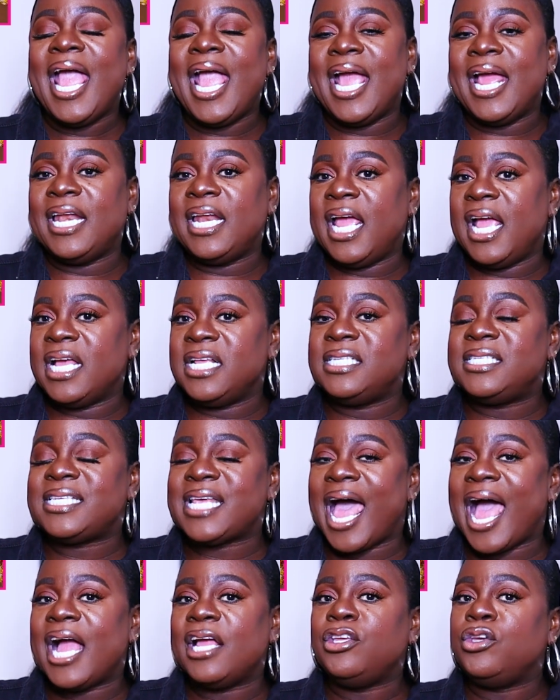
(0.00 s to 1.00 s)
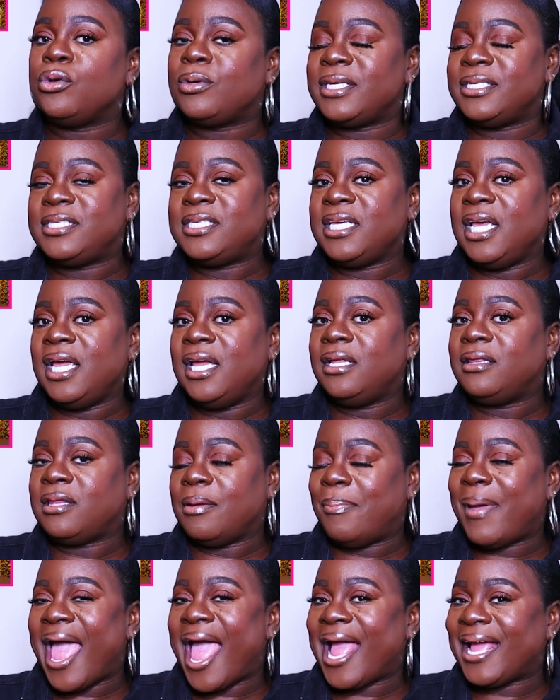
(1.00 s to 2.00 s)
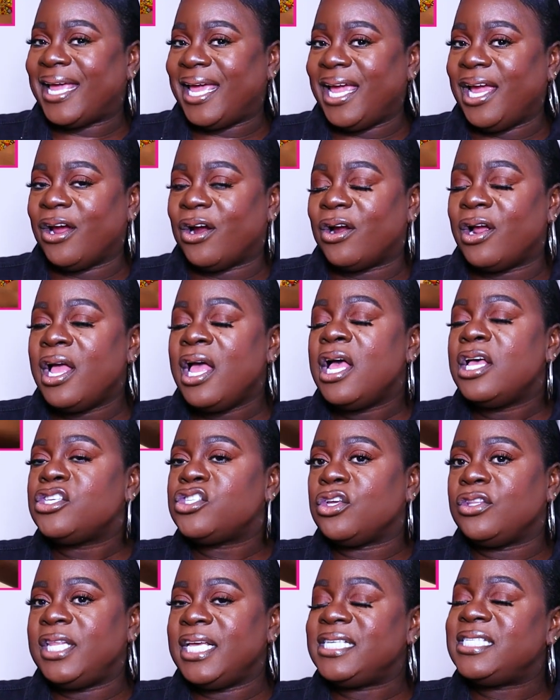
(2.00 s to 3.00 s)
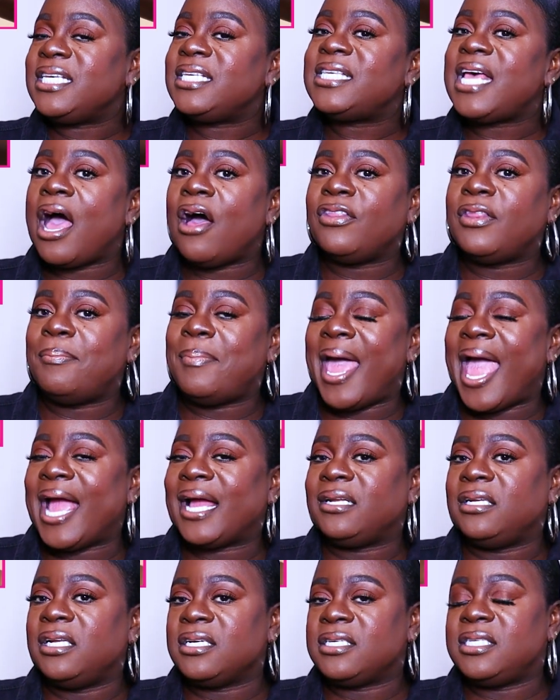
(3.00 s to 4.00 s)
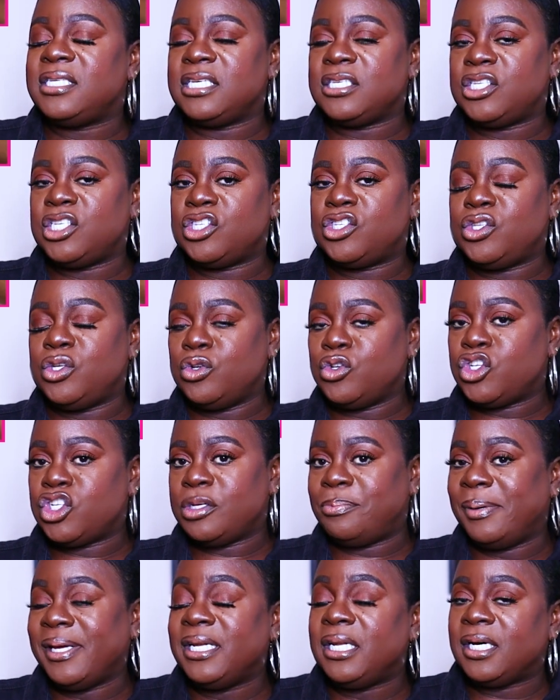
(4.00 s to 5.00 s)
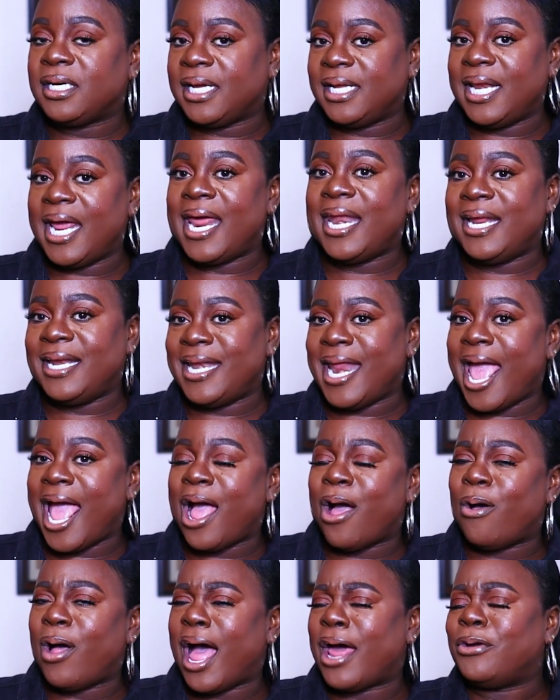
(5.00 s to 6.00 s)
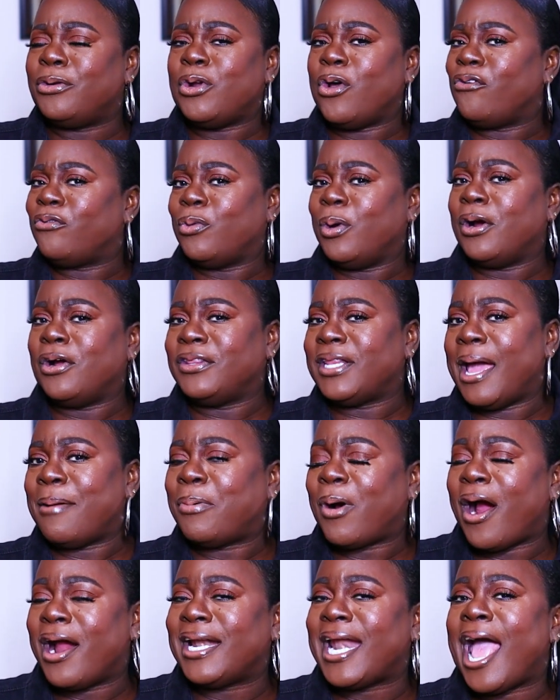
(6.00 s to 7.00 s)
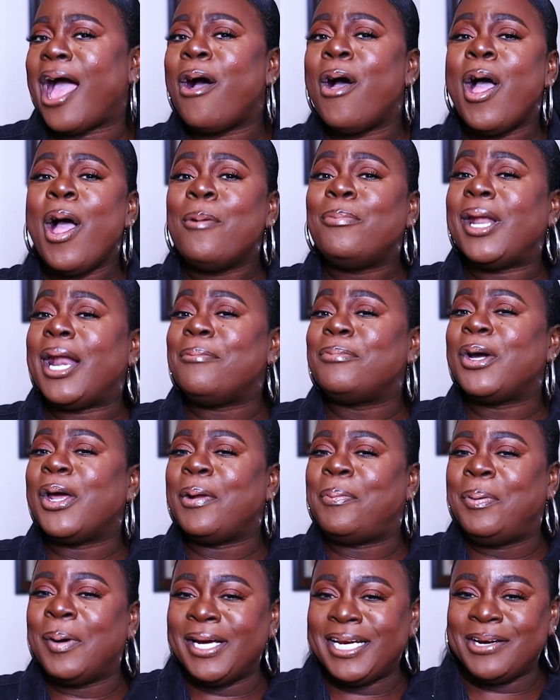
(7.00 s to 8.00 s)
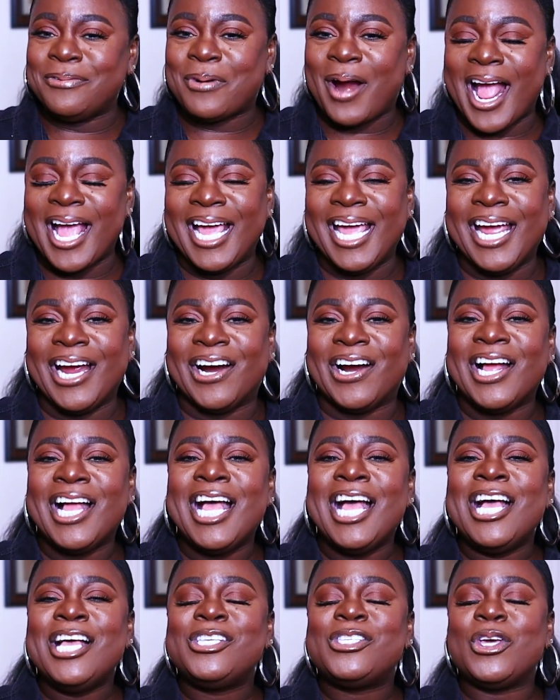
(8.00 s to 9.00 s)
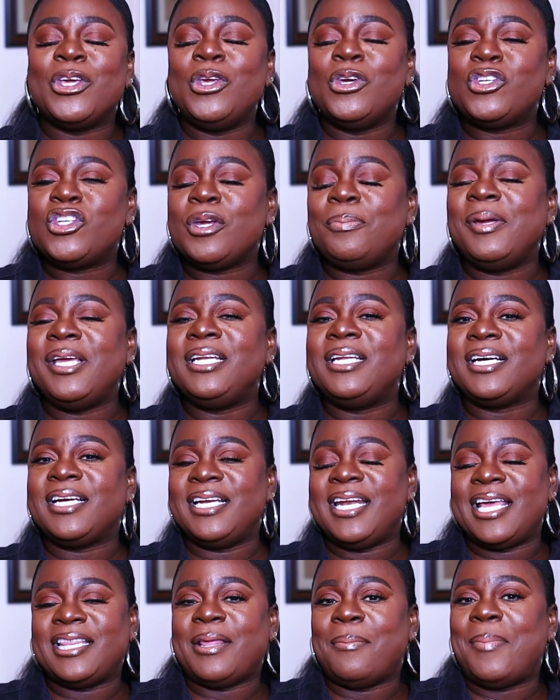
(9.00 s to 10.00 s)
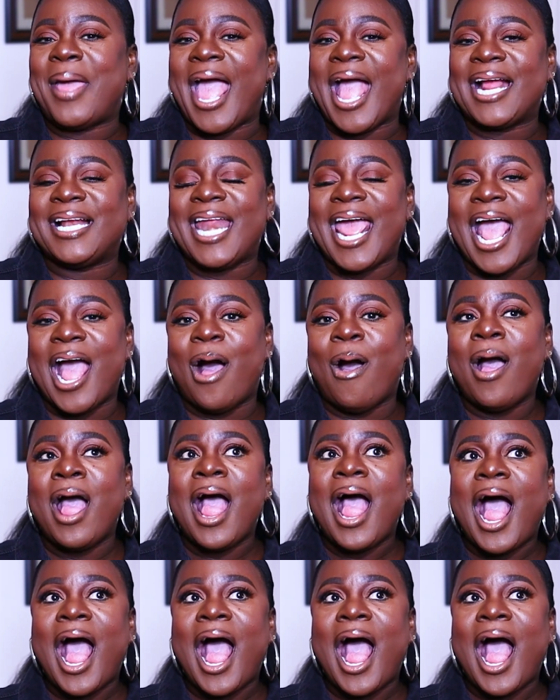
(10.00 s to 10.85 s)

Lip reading: and inside you can see the bag here. So this is how the bag looks. You should be looking at it now. I don't know if we're on that part now, but I'm gonna put it right here. So you should be looking at the bag now.